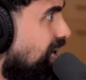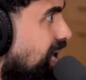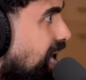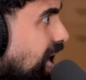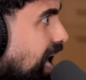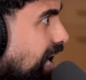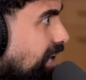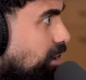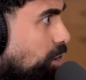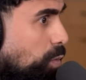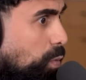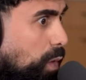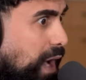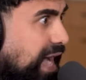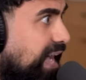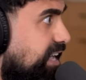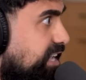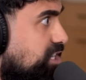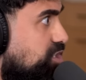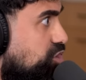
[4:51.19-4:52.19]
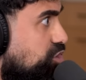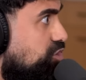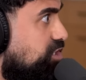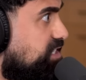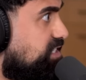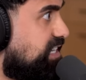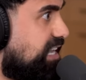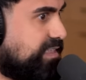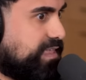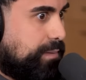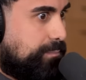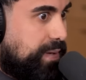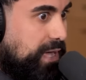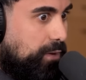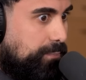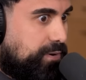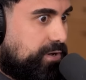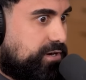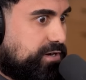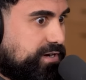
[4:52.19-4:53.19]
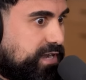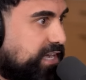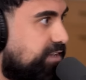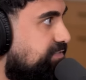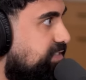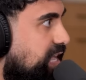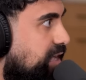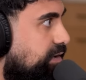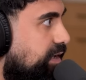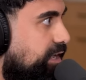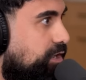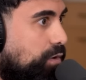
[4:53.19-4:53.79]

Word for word: Mm-hmm. I go, why did you just say that? Belle put her knife down.